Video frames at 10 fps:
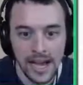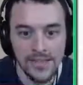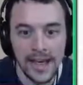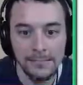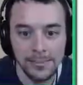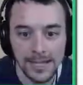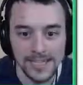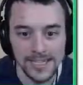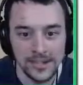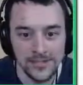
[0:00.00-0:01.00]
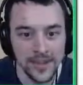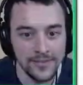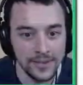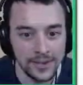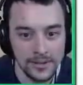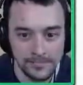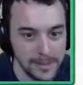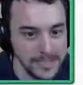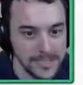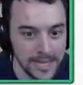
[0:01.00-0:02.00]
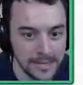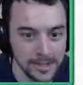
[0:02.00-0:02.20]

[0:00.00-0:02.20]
And that plays in their favor big time.